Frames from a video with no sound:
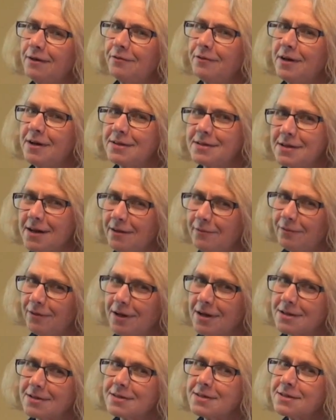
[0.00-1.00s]
how fast time
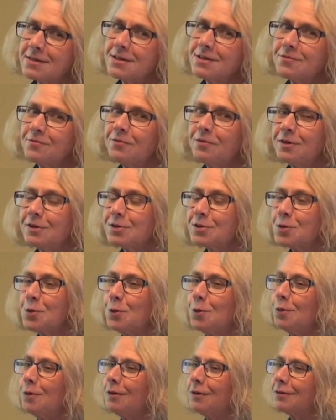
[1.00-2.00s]
flies. This doesn't feel so
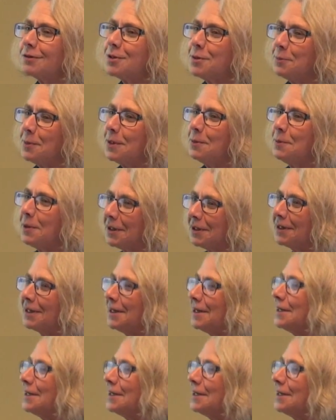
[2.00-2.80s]
old to me, but